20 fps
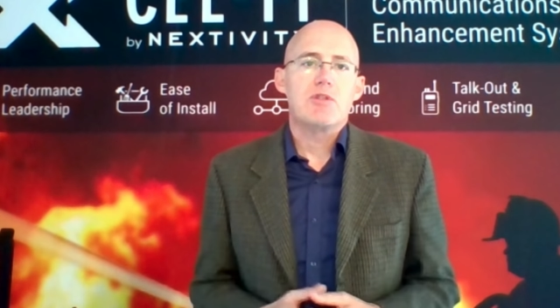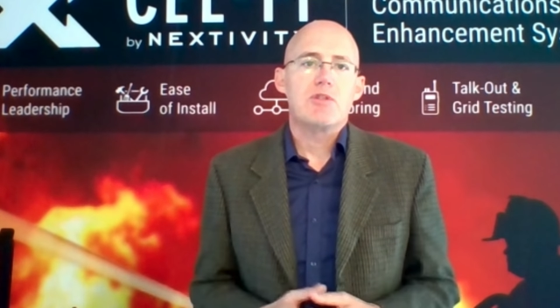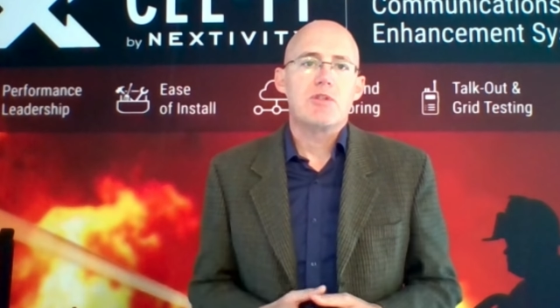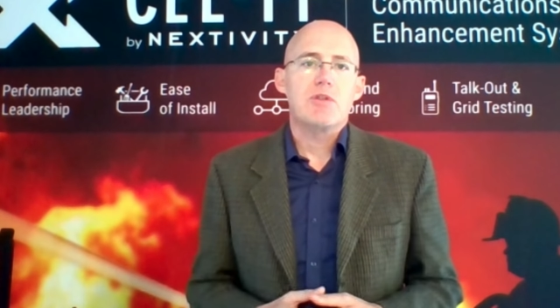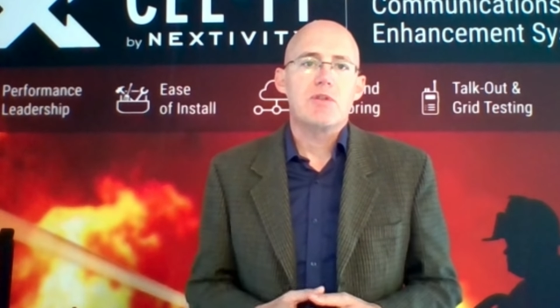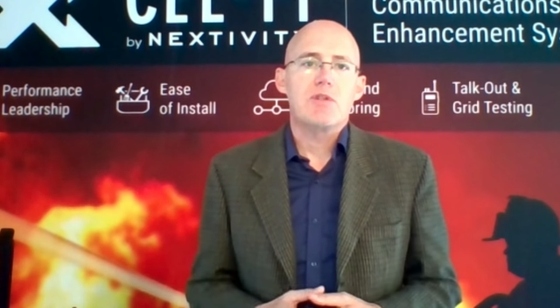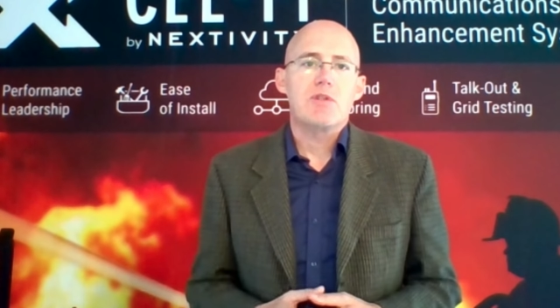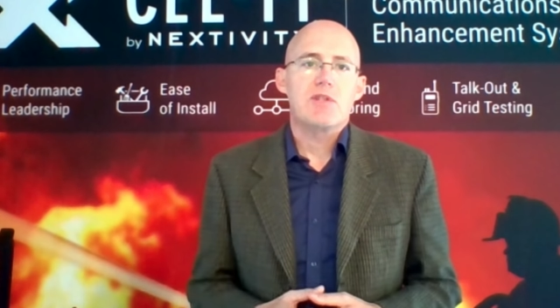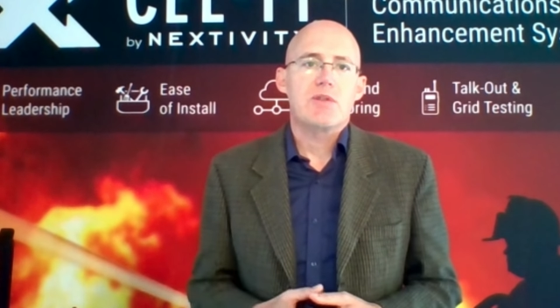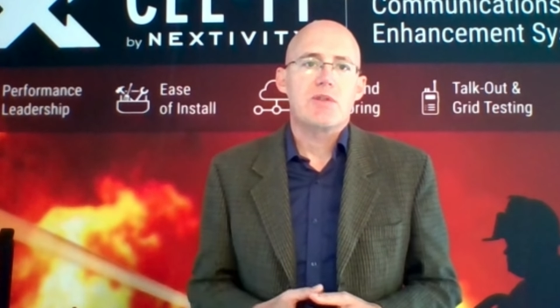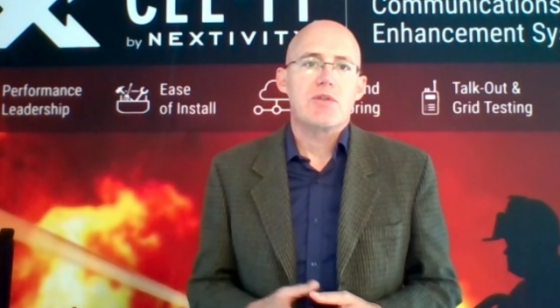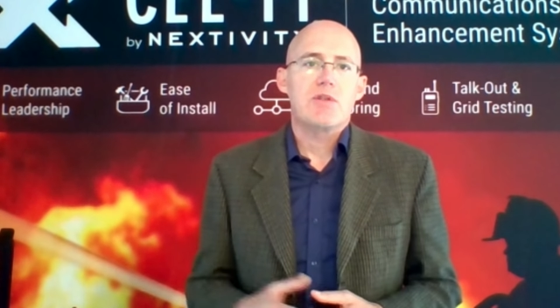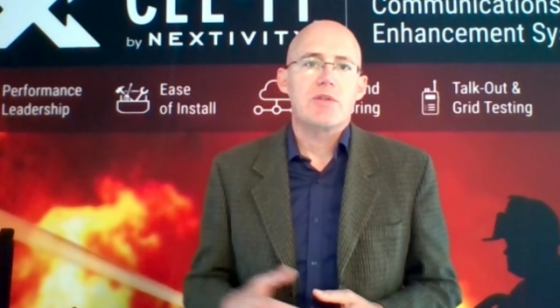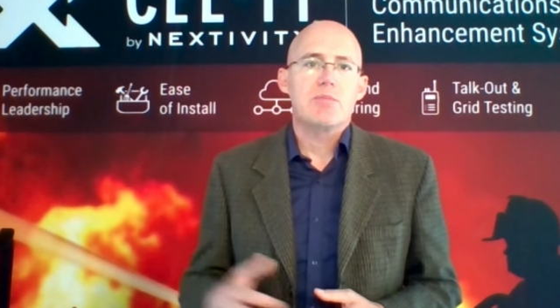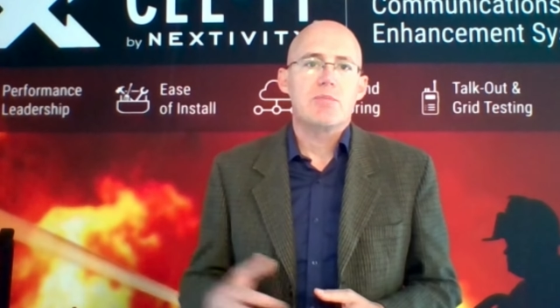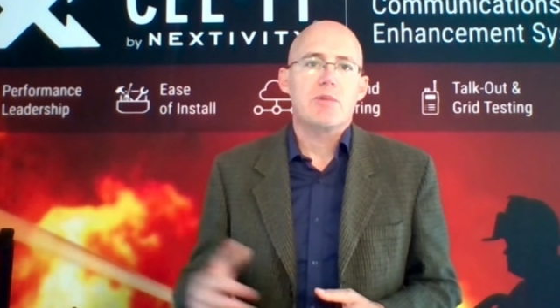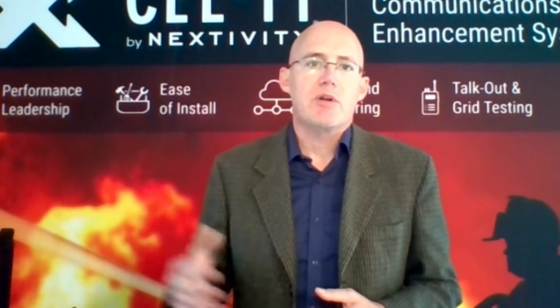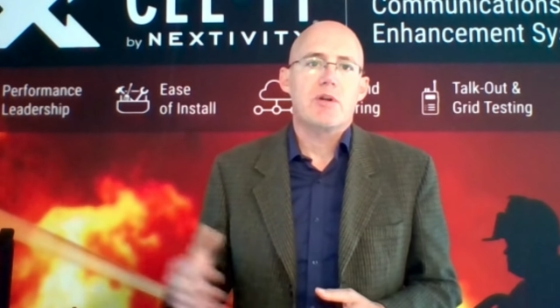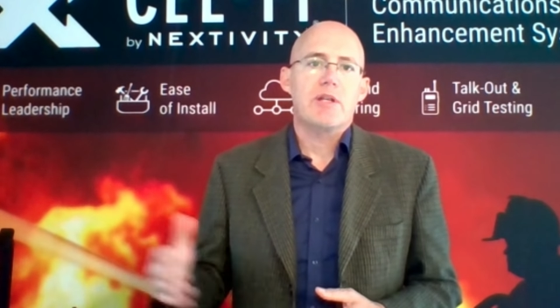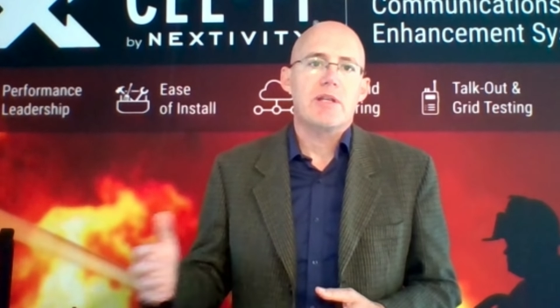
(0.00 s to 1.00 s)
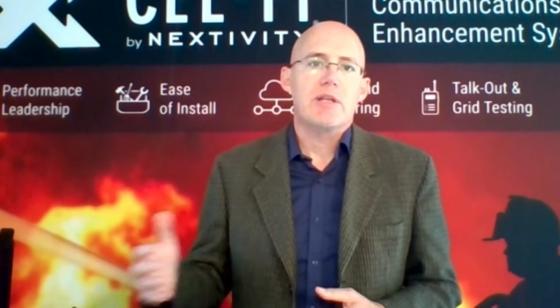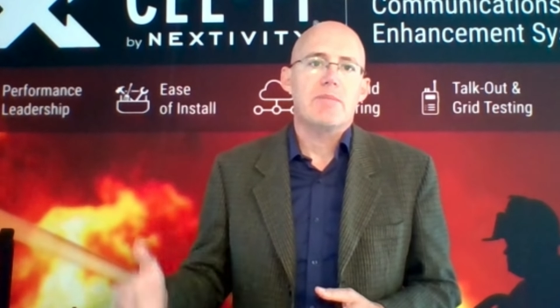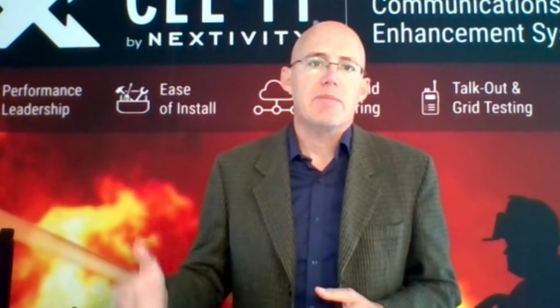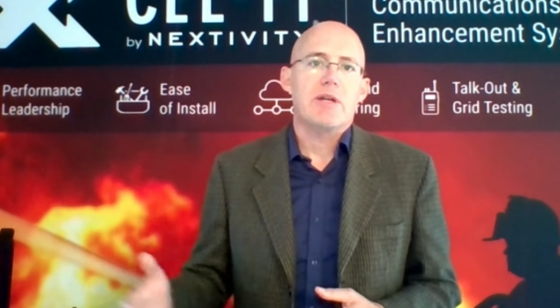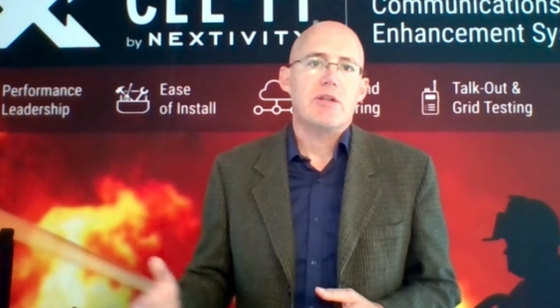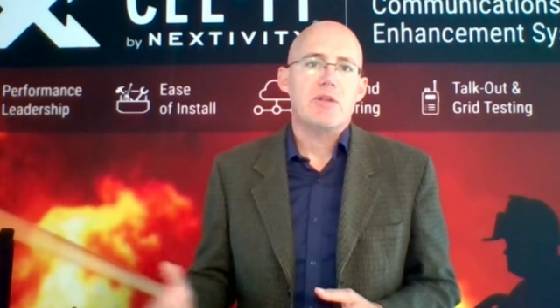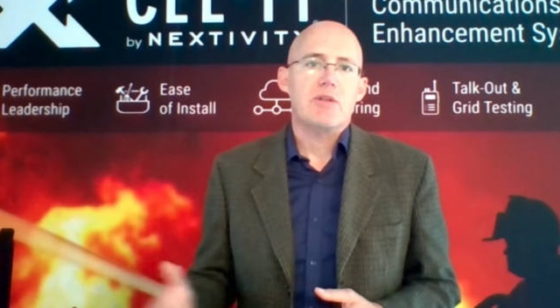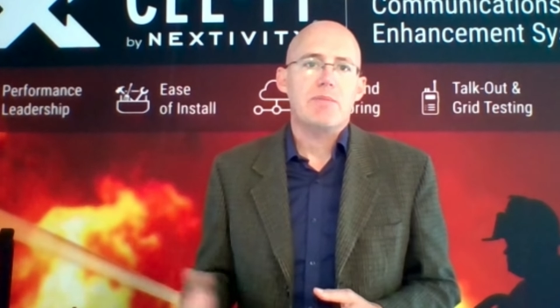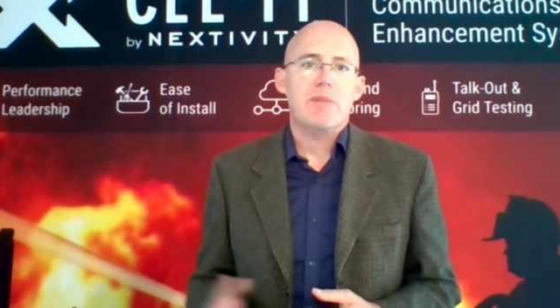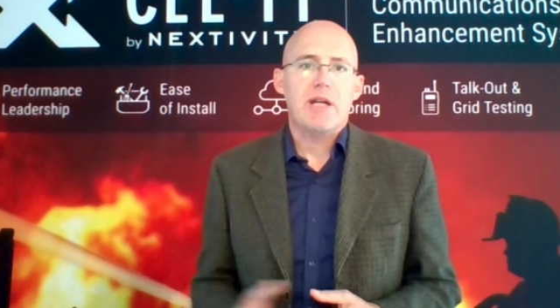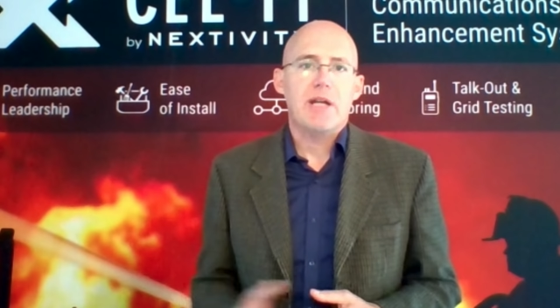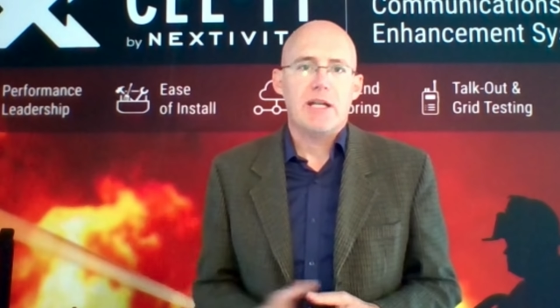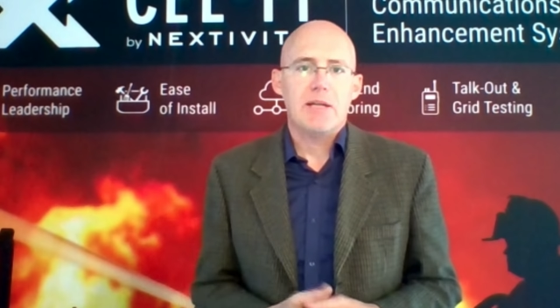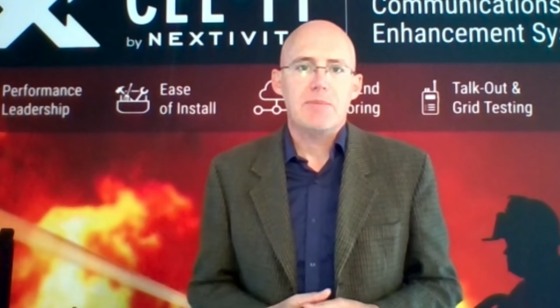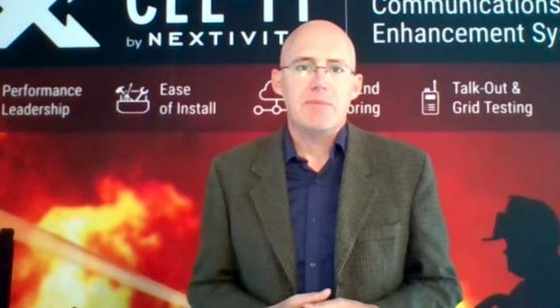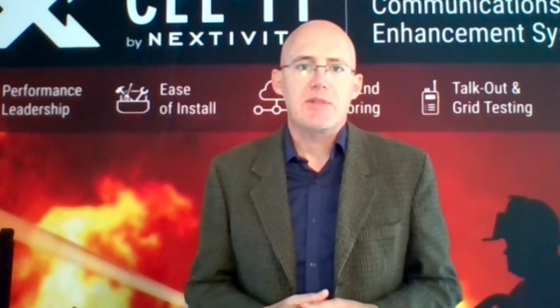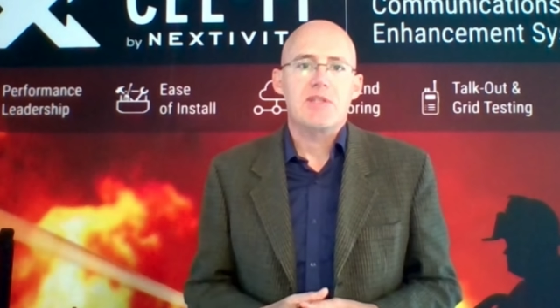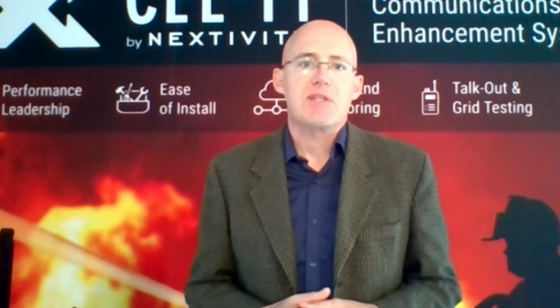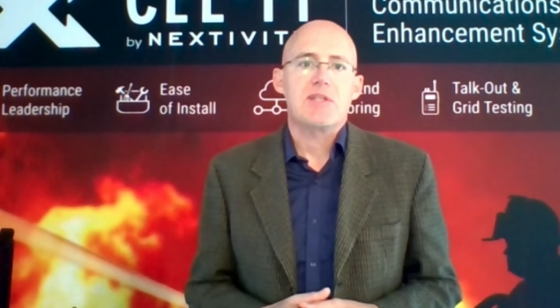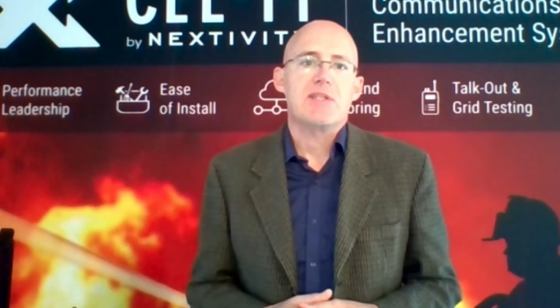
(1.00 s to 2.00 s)
to use a third-party battery
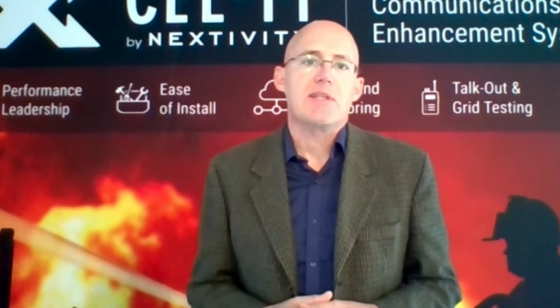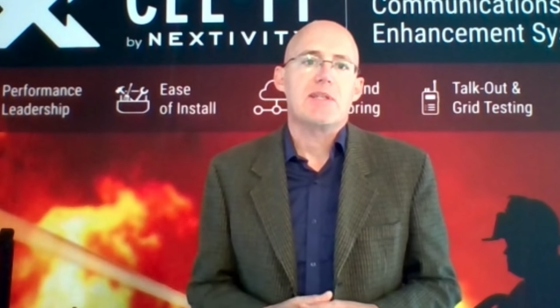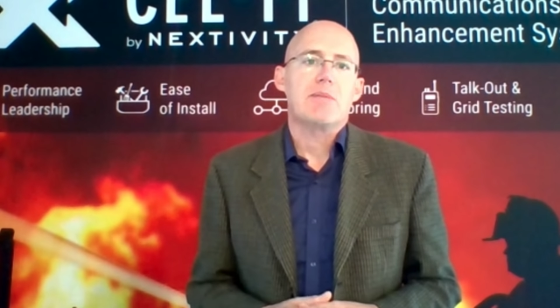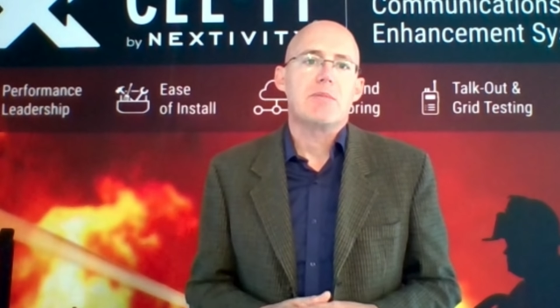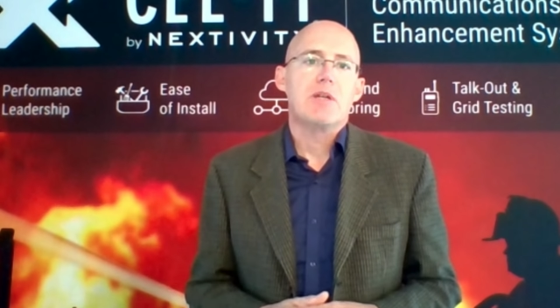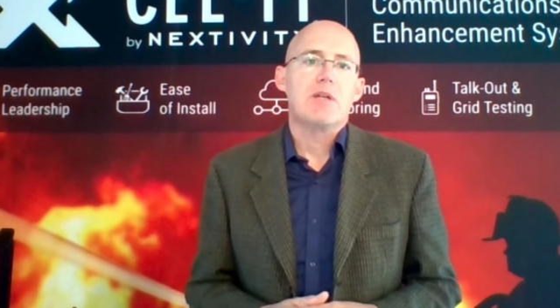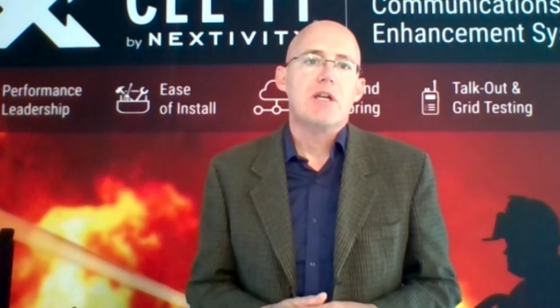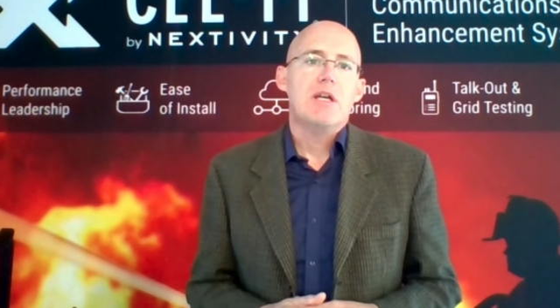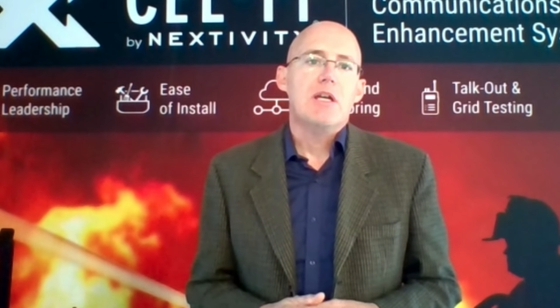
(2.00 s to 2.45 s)
backup system.